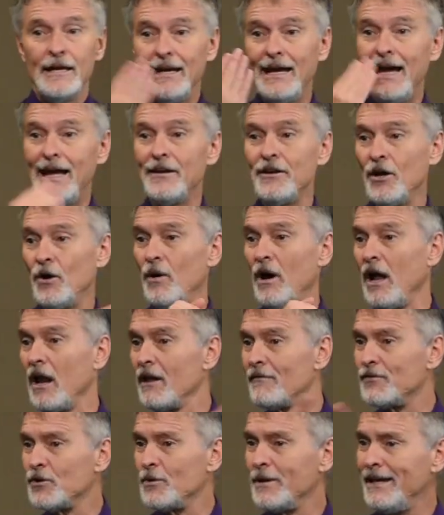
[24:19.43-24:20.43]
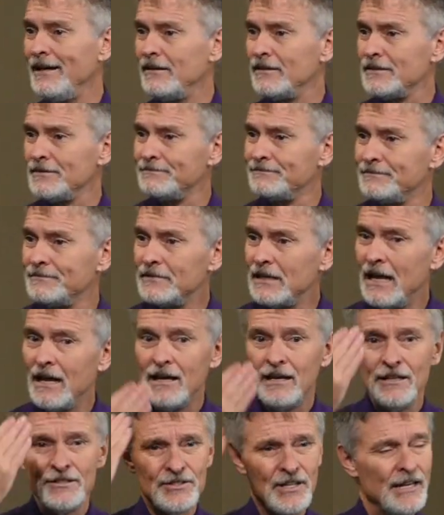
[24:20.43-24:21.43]
Yeah, I know all of you here,
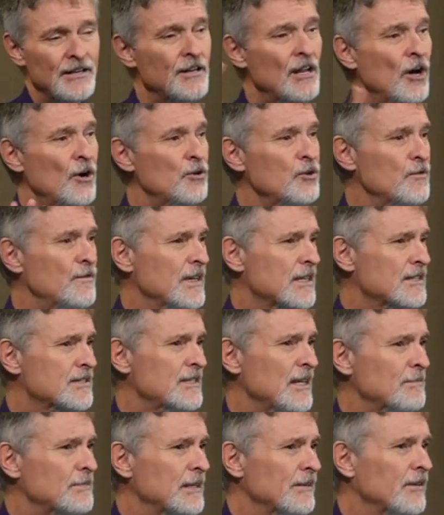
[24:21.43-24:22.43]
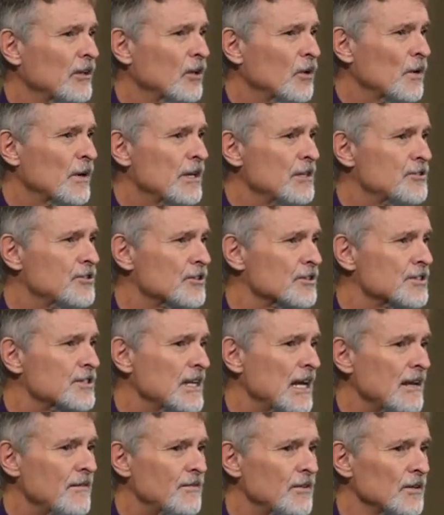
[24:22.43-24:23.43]
so I know you've accepted the Lord as your
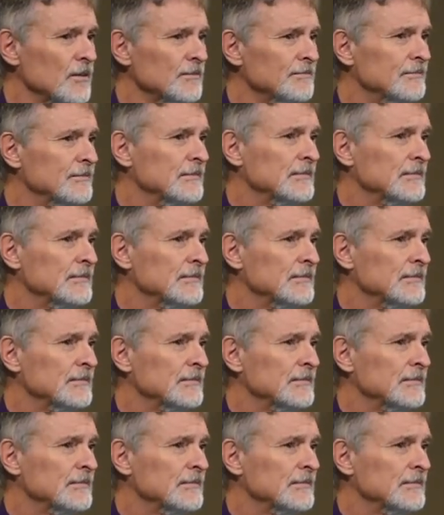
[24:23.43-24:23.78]
Savior,